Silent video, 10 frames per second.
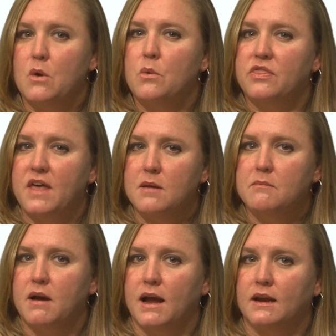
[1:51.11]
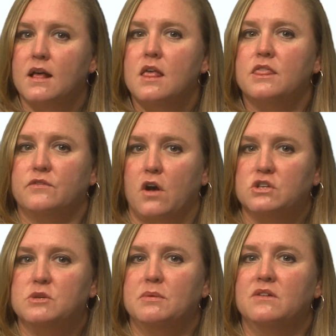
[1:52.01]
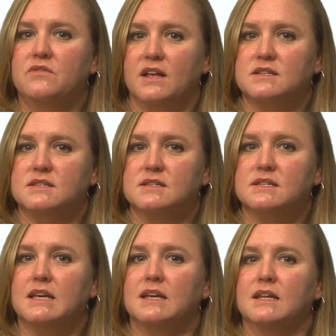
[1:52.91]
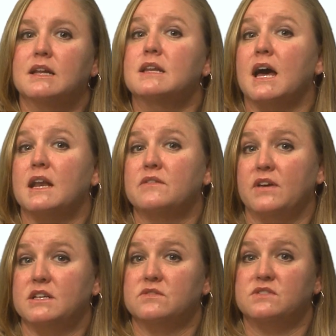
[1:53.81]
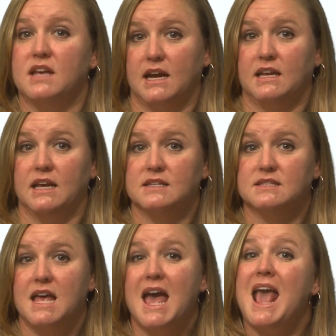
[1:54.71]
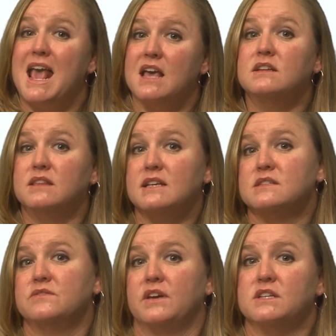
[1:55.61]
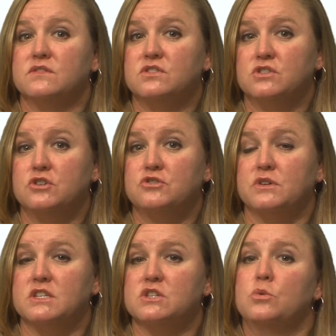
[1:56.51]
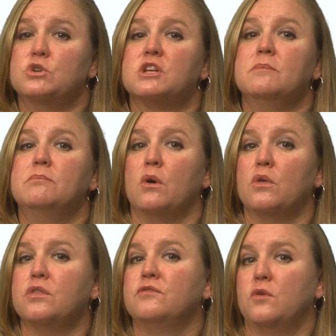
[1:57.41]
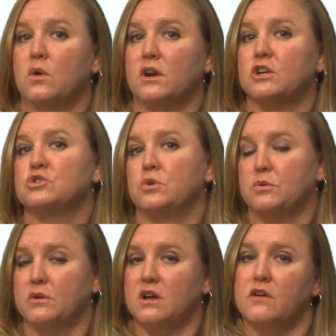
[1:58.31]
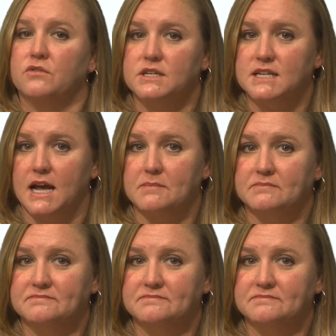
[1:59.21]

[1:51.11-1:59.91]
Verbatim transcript: With that in mind, there have also been advances in non-invasive techniques and less invasive surgeries, which can both afford a shorter recovery time.